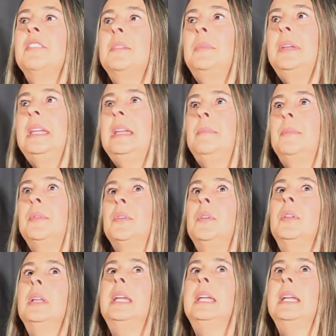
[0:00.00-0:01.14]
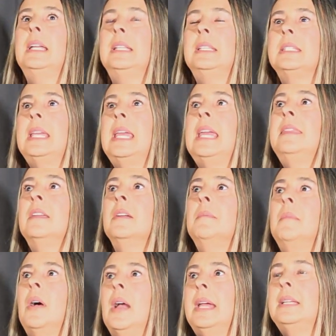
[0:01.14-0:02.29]
people, it's in their
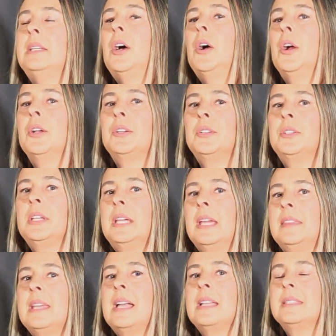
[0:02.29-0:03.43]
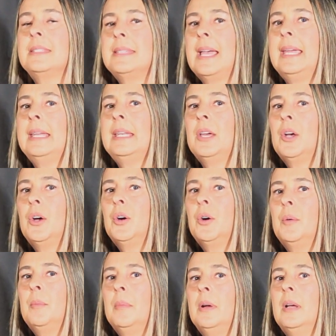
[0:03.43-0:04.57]
mind harder to get that second
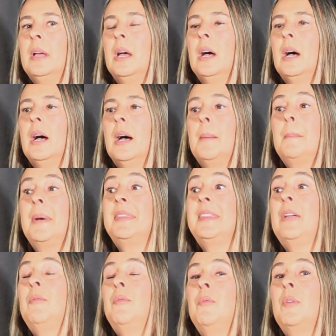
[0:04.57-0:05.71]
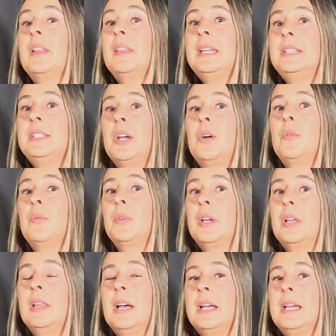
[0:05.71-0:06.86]
home, but they really don't
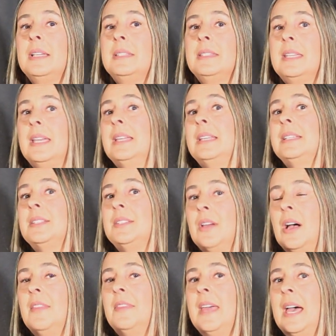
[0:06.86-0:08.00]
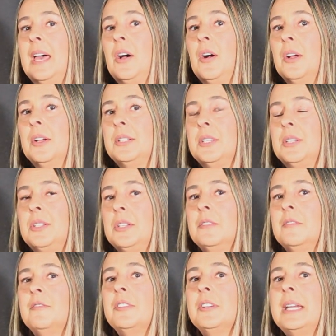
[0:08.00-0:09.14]
realize it is not that hard to do.
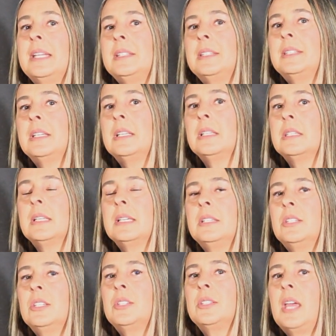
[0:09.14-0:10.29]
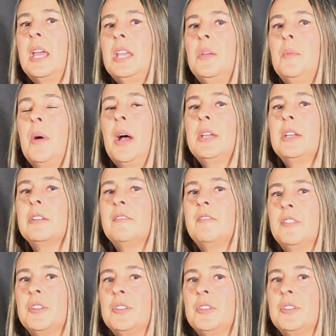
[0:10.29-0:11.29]
For instance, let's just say you bought your first